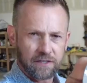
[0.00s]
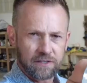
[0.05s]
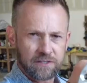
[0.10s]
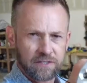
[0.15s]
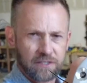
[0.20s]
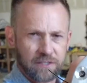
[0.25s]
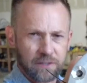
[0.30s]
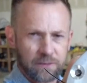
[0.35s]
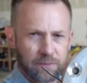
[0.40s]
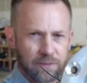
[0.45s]

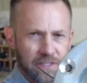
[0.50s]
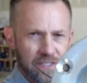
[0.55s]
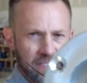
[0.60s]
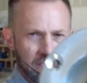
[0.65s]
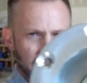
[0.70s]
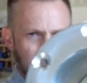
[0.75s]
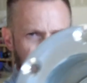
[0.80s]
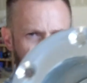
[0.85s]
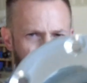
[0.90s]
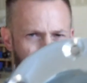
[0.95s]
Here's the new
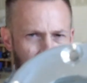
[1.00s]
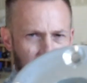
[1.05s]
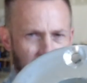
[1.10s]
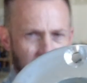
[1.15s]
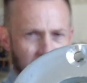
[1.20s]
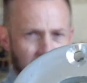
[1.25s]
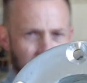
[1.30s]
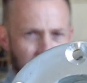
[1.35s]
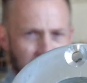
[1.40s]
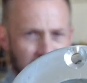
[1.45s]
receiver.
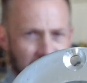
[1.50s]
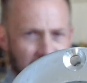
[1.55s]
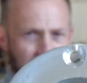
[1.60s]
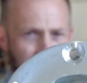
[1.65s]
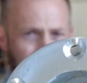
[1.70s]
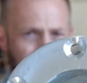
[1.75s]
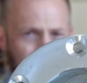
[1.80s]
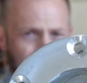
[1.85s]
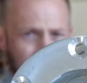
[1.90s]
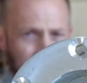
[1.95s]

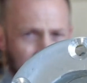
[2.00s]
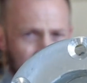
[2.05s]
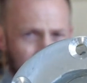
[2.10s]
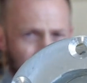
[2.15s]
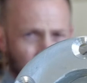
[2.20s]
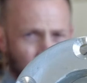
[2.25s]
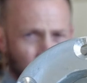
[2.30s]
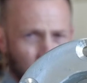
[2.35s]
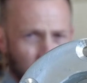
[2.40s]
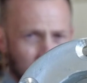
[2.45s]
That fitting
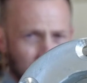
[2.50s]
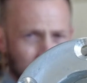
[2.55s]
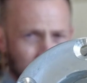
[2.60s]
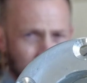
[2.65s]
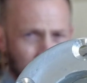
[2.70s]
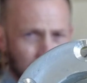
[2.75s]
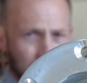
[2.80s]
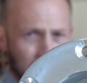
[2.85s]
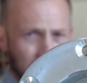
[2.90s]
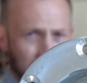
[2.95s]
is quite a
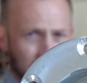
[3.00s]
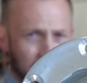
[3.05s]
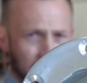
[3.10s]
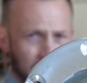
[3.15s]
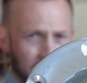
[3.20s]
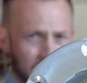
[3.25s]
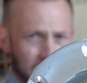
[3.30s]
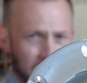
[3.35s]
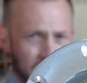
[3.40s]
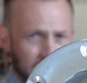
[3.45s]
bit
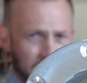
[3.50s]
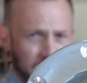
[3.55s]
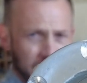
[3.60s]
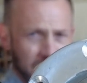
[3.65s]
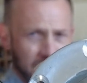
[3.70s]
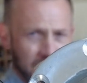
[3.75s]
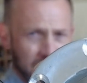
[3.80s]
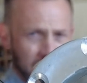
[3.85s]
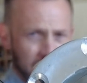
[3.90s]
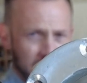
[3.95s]
bigger than the
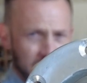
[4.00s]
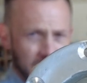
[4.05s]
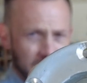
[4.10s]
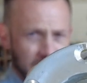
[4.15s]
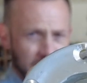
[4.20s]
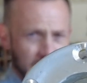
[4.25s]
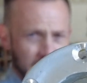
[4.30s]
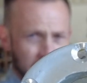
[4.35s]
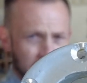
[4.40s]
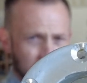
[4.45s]
fitting that's
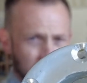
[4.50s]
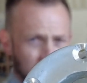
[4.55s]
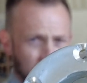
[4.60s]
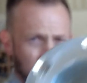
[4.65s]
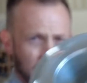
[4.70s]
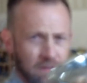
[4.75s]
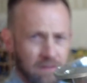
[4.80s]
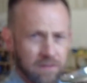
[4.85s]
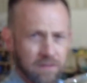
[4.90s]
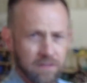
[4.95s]
on the car.
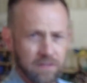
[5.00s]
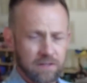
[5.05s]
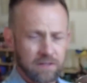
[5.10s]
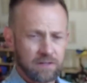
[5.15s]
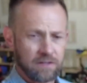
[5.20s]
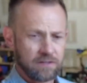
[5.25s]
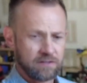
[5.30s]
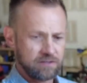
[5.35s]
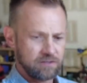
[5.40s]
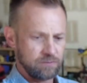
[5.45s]

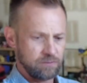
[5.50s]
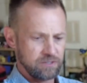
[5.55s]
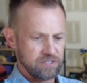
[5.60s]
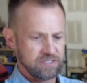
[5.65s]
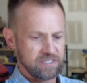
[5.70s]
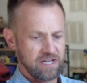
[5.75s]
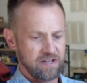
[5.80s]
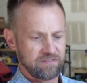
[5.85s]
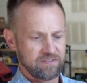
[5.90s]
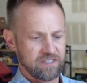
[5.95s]
So we
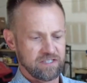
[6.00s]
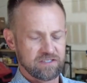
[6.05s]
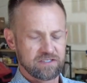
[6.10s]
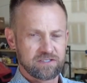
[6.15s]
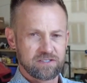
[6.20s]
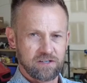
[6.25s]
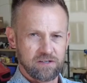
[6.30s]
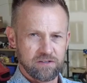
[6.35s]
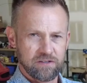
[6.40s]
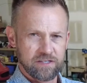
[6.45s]
just have to
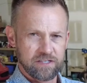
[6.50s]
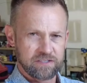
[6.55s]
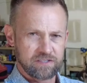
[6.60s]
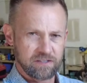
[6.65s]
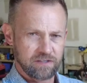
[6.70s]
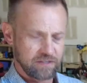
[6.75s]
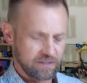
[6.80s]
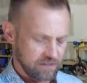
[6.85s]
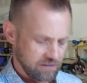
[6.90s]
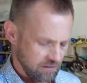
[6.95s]
install
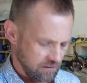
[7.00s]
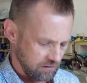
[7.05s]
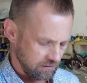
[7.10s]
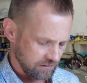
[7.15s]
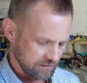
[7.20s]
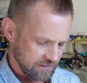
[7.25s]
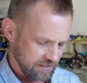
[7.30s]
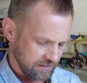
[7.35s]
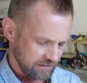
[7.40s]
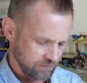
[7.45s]
this on the car
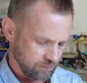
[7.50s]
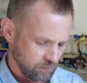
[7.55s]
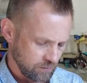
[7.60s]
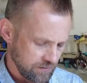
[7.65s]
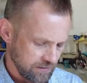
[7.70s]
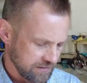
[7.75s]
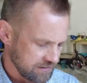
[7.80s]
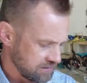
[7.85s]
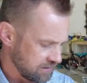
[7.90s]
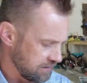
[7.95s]
and take the
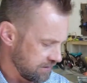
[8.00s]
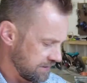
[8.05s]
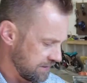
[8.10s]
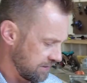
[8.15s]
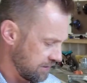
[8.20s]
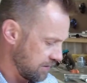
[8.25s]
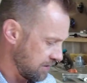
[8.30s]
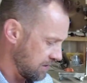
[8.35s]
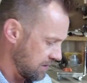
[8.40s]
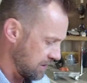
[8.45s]
one that's on
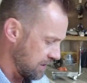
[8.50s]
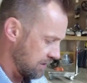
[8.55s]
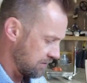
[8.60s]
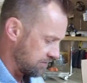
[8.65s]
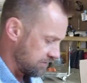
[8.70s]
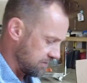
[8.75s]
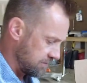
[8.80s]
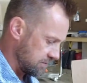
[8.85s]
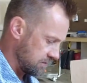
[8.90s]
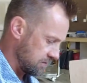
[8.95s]
there off.